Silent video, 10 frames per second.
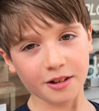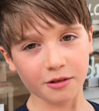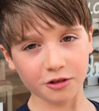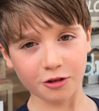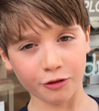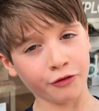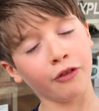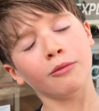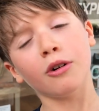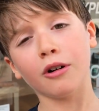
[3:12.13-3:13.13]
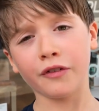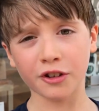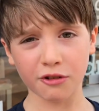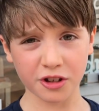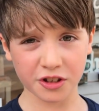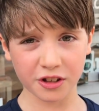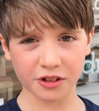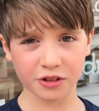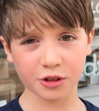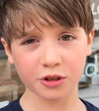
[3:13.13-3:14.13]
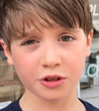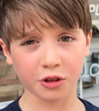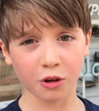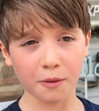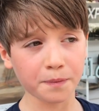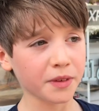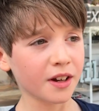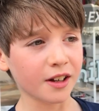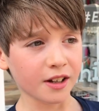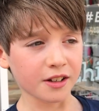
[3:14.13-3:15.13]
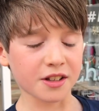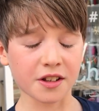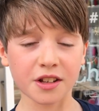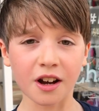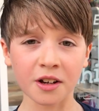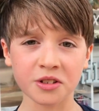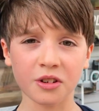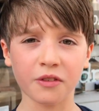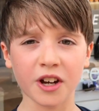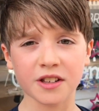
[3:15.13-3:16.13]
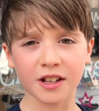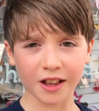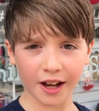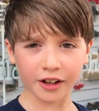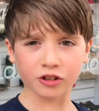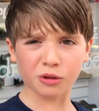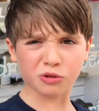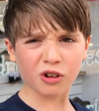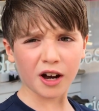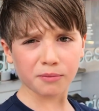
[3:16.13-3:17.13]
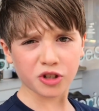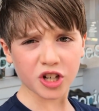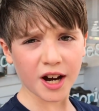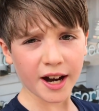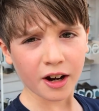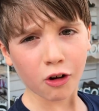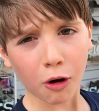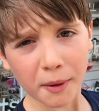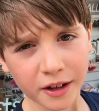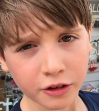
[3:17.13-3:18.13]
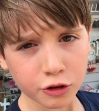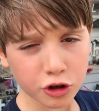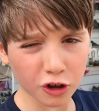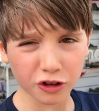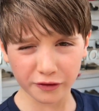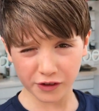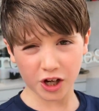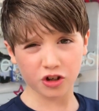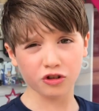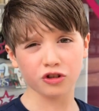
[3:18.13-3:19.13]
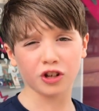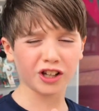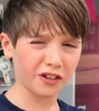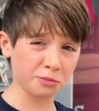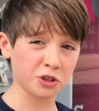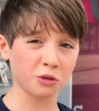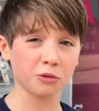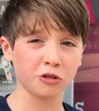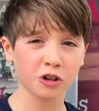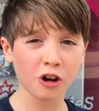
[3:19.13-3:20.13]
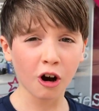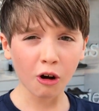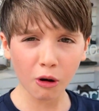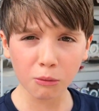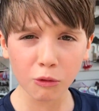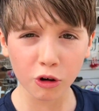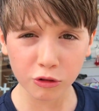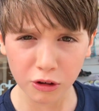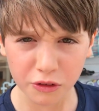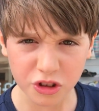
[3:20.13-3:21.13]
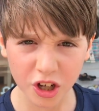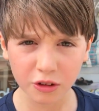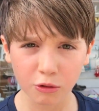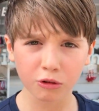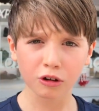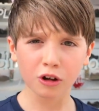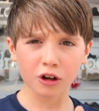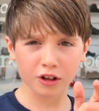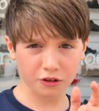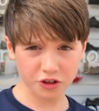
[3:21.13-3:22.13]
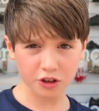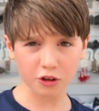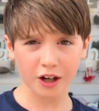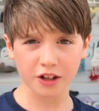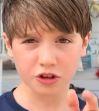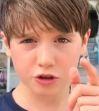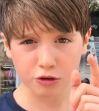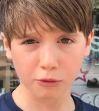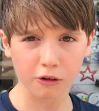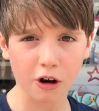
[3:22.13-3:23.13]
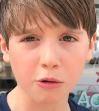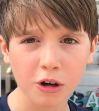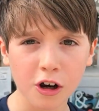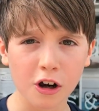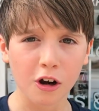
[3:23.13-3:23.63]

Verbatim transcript: so it looks good for more future seasons to come. So yes guys, don't forget to like, subscribe, share, comment, turn notifications so you never miss upload on World Lewis channel. And I'll see you guys tomorrow